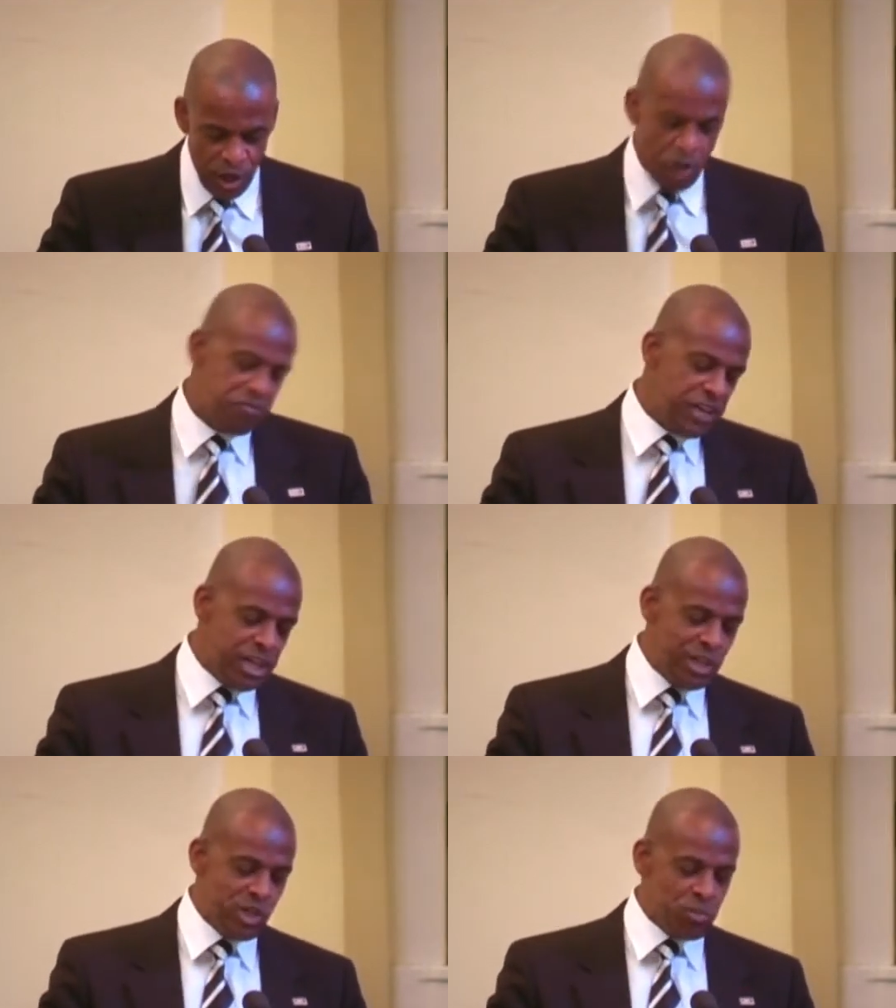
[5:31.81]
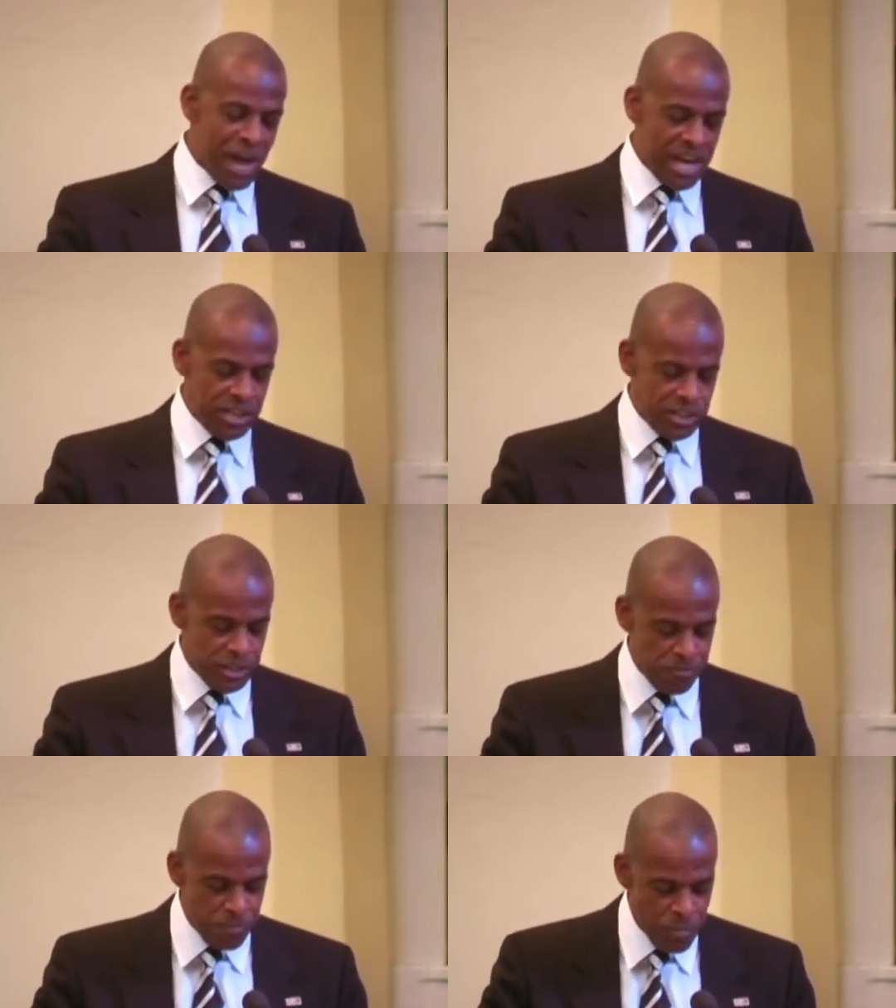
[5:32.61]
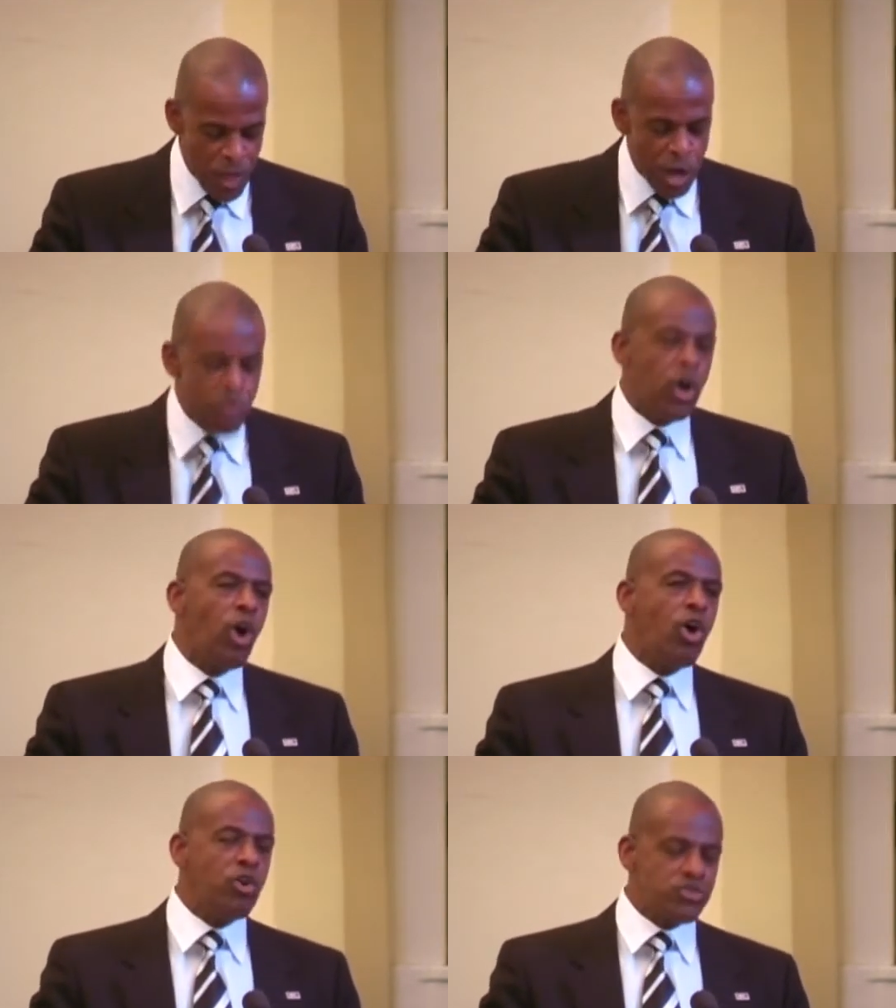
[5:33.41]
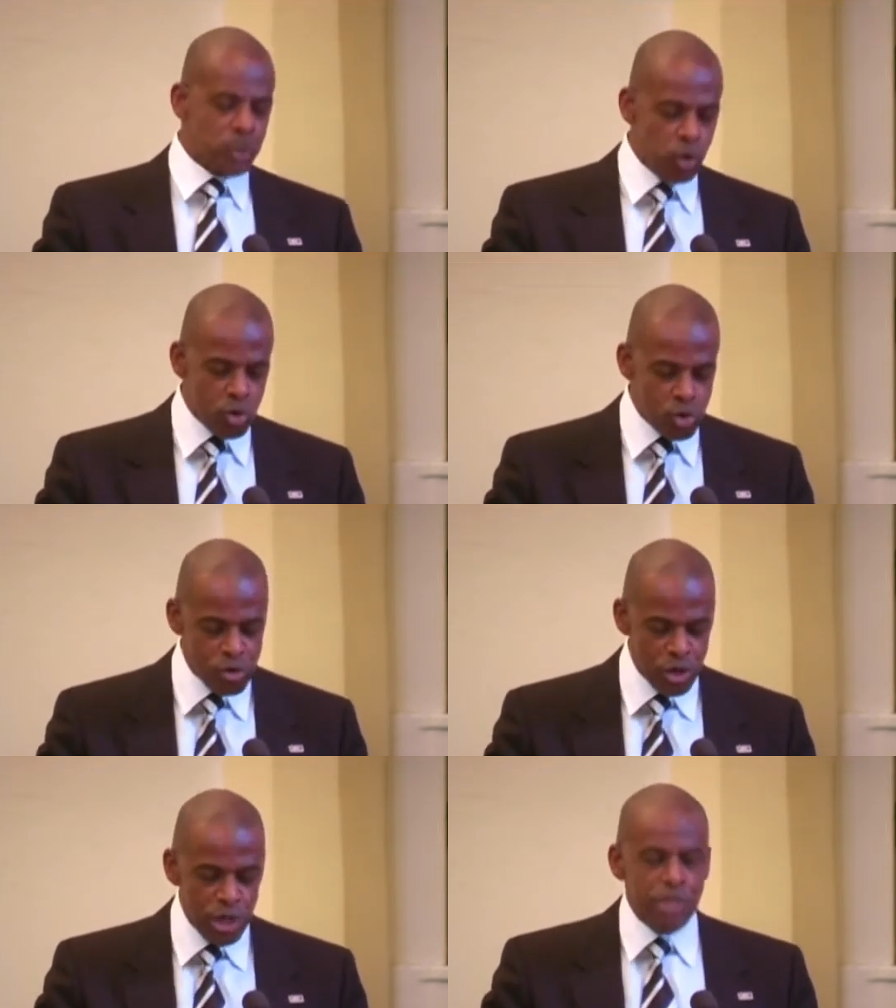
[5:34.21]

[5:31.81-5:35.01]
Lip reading: of inhumanity. Those who,